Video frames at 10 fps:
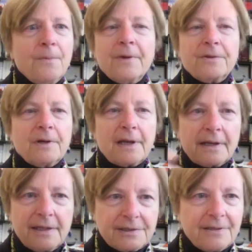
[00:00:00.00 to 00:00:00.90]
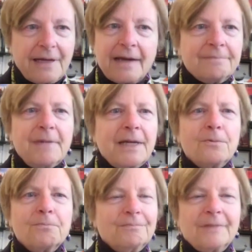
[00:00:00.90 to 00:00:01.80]
Whether or not I
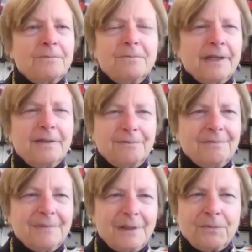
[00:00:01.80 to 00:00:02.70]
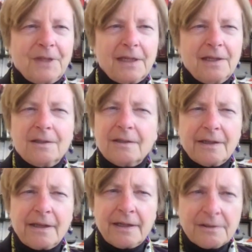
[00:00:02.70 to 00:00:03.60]
really don't think he could
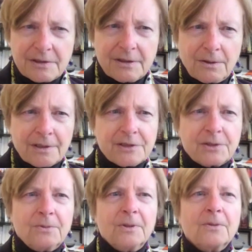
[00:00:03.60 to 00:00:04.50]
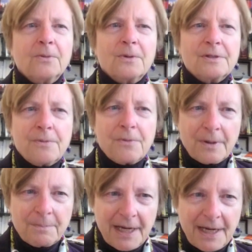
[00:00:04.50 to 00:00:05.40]
get into law school
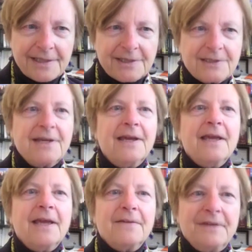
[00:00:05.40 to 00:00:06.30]
or pass if